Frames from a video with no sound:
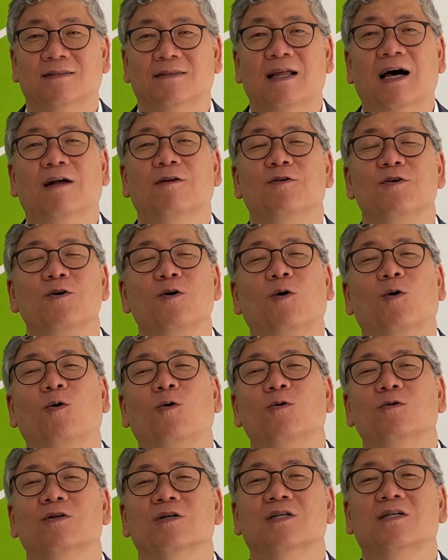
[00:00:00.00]
Not only
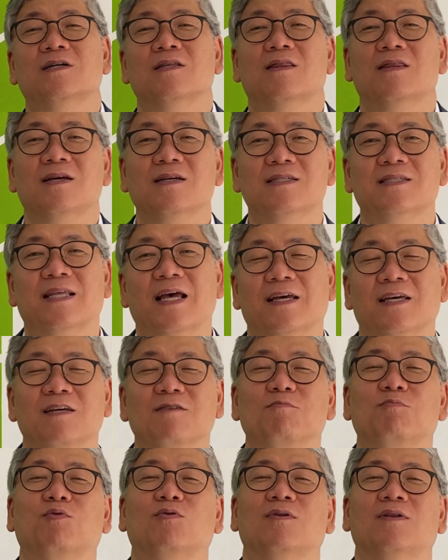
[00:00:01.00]
all the good things
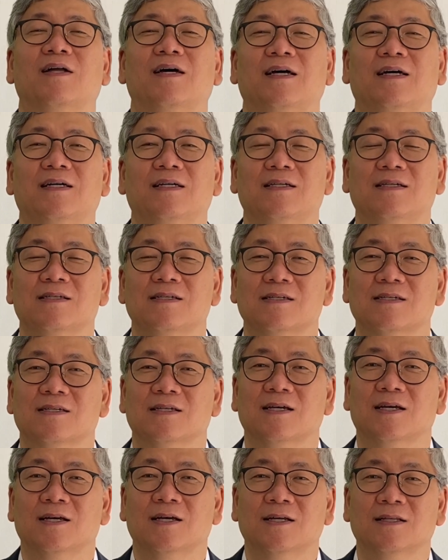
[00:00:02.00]
taking
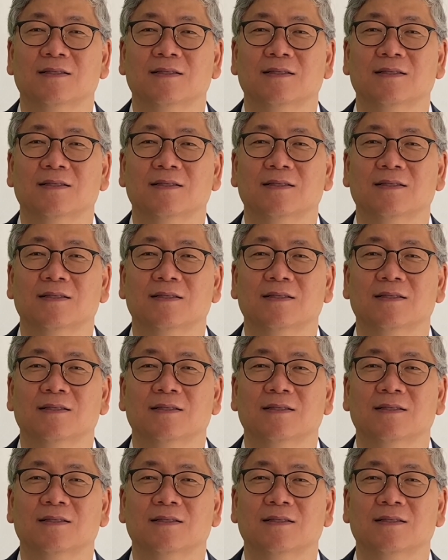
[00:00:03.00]
place,